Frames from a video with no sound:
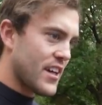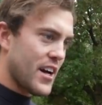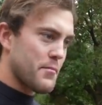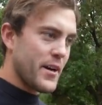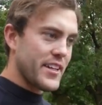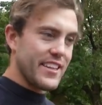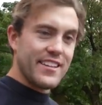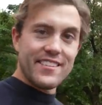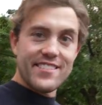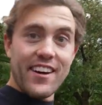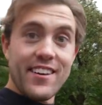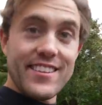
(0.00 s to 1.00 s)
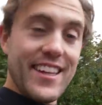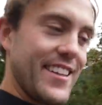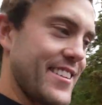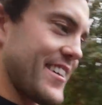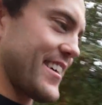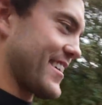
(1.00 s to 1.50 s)
I might need to dunk that
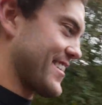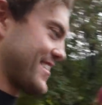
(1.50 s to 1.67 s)
thing.